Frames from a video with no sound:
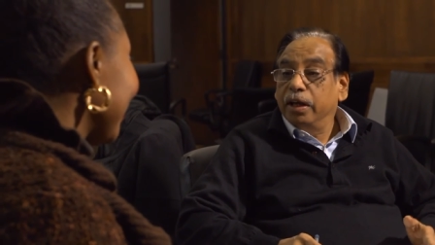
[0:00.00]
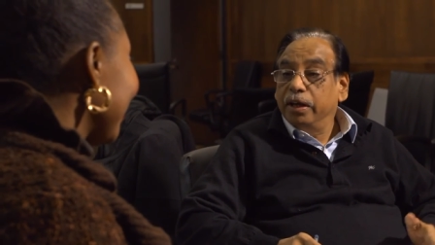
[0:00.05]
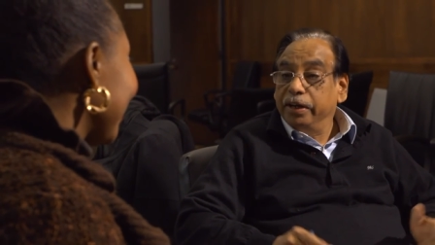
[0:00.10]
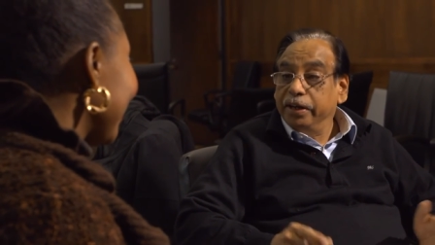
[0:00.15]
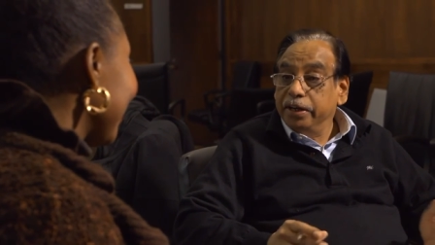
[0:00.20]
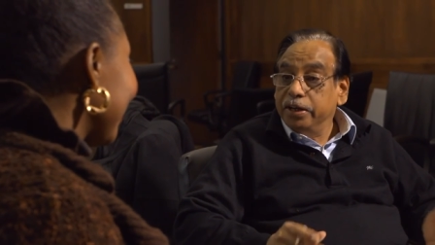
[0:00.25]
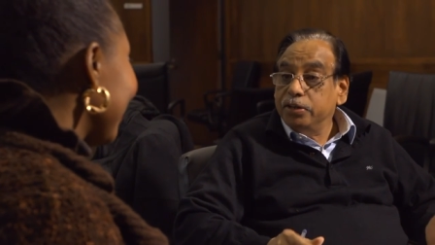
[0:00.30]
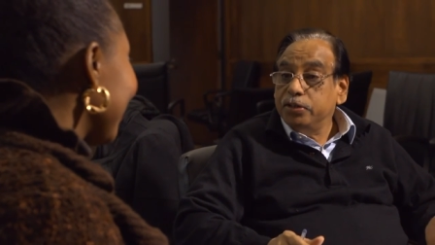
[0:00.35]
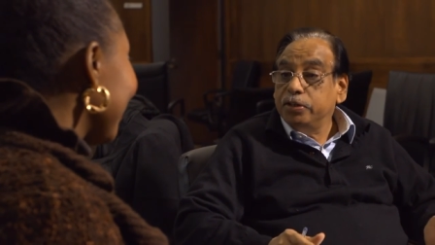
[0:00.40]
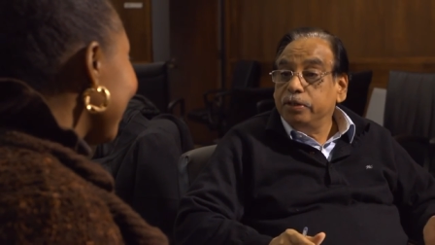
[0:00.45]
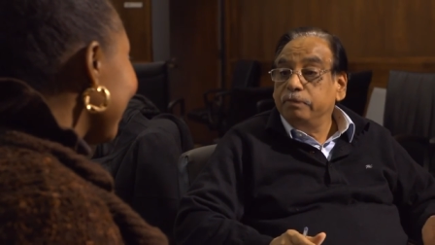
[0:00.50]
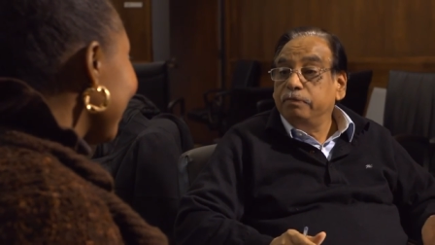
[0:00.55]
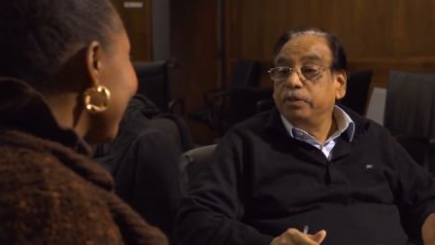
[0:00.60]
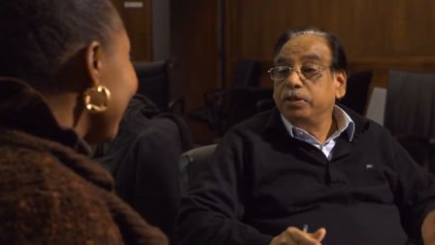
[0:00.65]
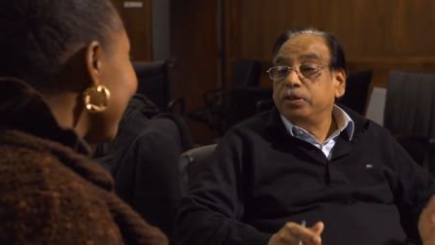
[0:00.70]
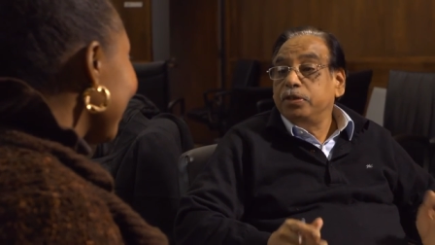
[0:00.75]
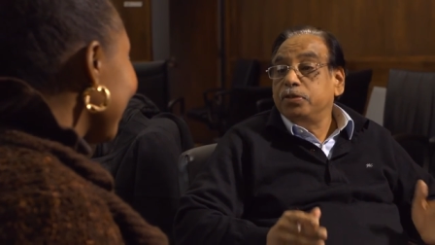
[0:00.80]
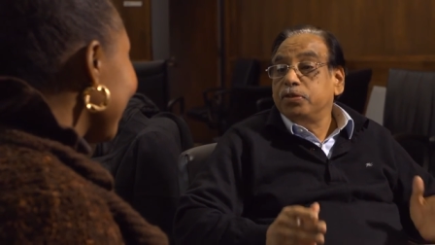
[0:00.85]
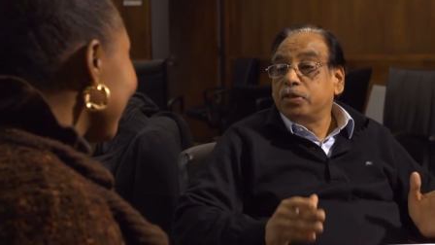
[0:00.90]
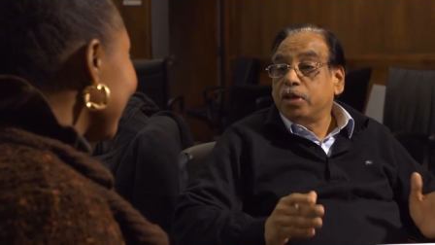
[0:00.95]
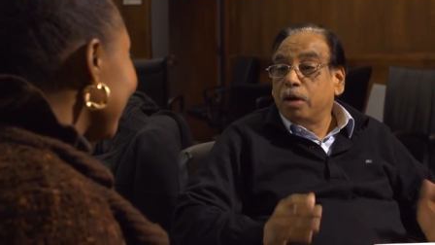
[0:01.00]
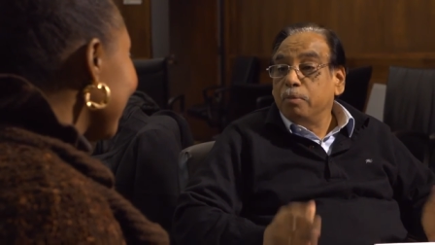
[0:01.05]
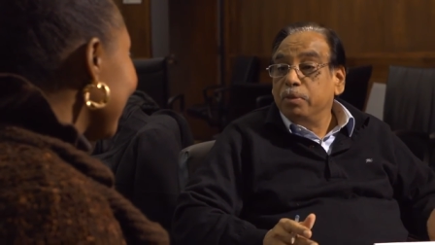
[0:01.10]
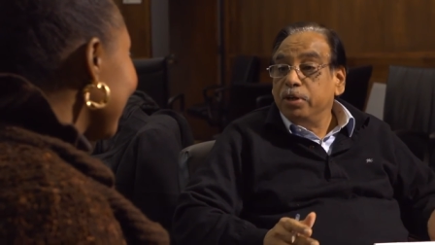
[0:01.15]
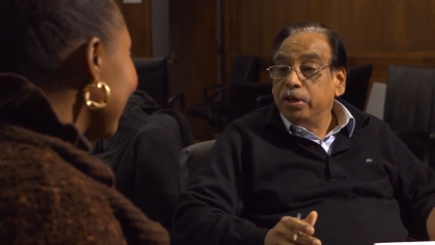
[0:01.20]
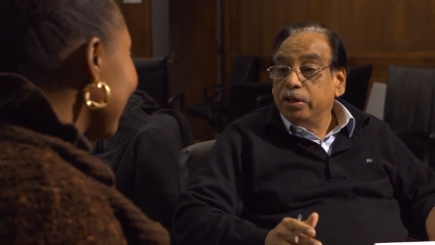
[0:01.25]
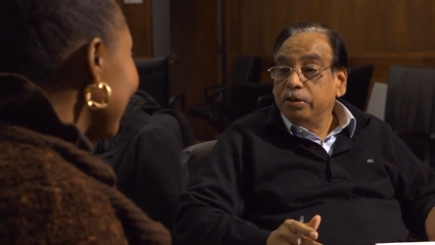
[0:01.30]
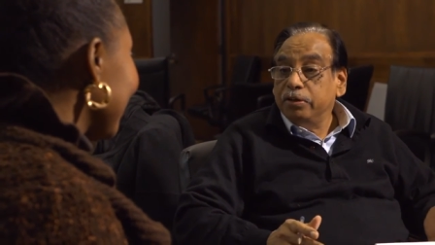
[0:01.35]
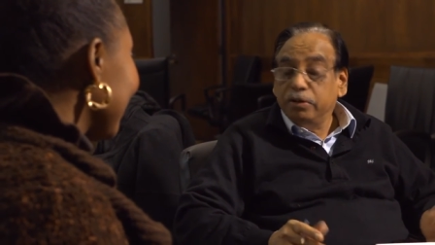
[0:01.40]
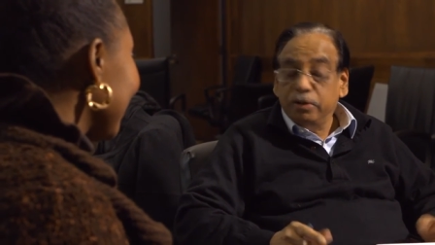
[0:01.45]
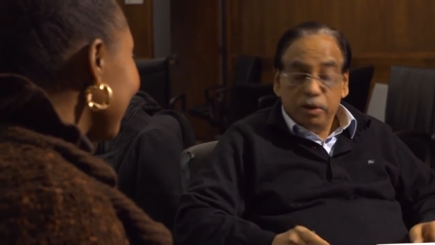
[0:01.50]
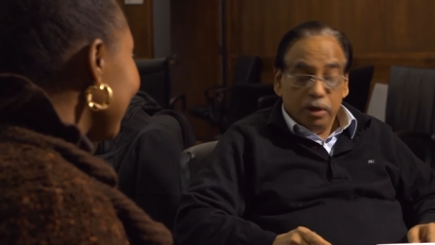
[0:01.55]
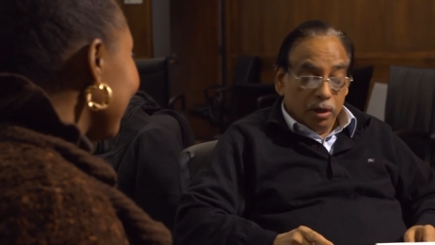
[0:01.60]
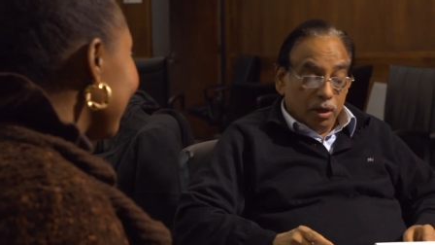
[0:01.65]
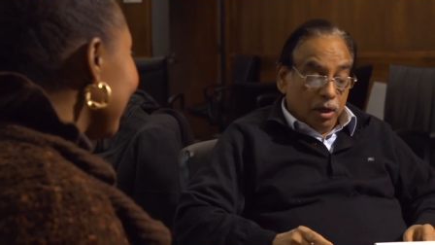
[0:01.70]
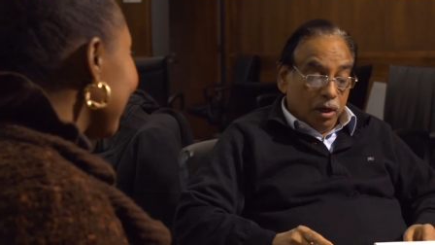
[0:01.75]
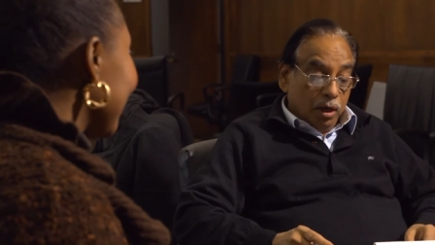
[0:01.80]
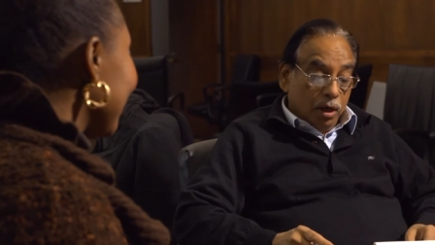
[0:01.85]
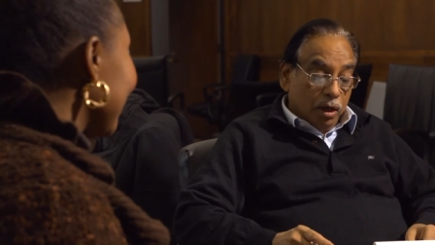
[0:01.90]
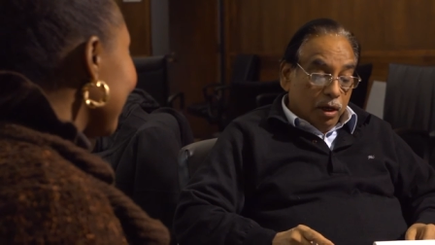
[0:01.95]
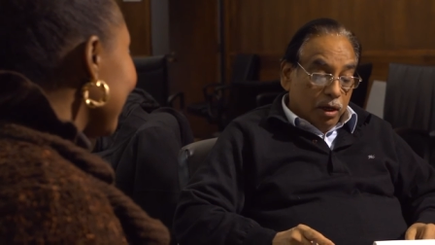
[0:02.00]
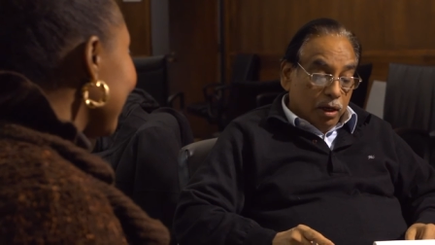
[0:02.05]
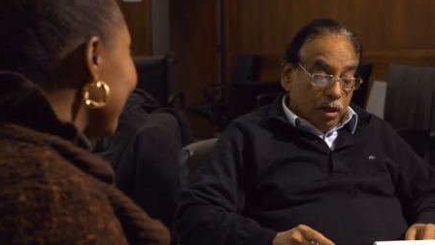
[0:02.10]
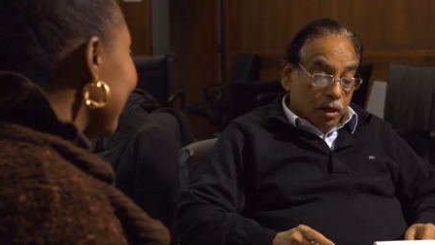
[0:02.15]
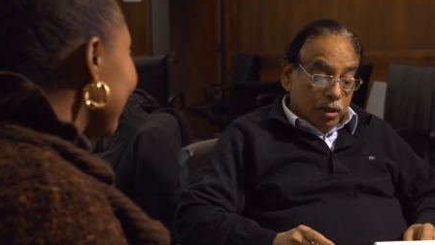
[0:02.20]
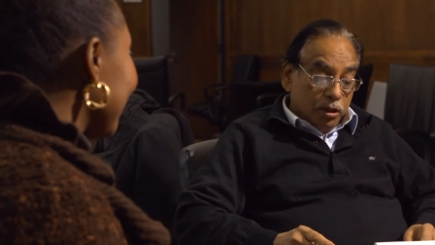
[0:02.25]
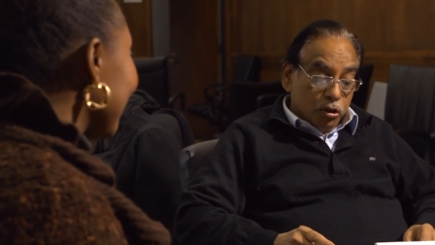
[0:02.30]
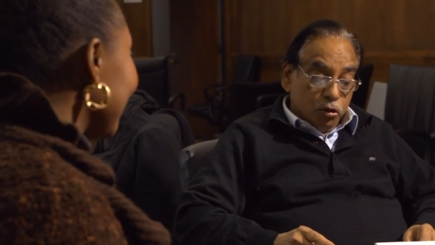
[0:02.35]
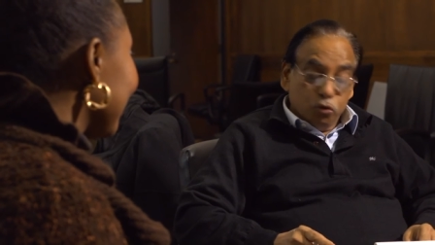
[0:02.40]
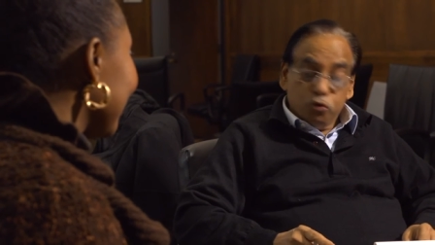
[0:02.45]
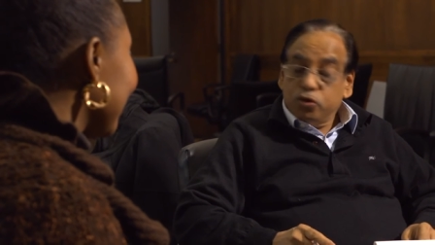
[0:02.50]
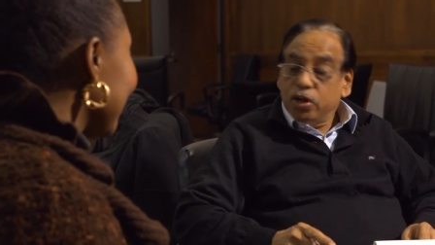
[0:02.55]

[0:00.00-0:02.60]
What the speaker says: Leadership which is committed to